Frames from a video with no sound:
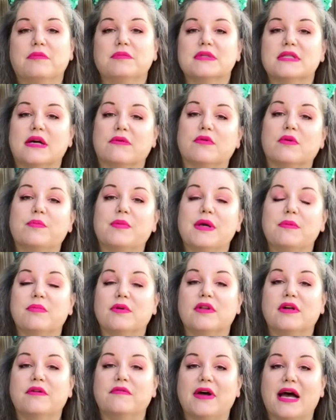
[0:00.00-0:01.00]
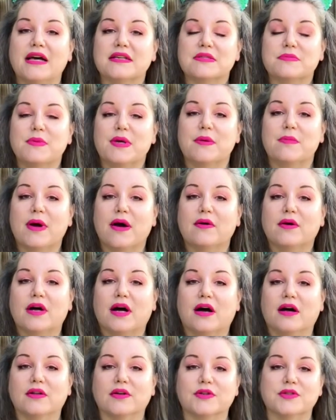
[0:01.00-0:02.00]
Several people have asked me about
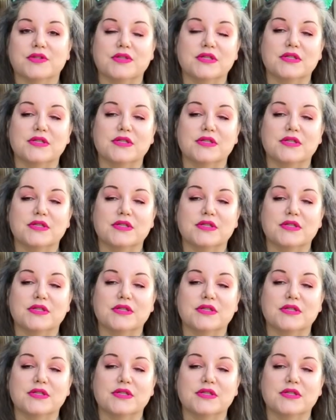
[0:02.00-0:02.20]
collars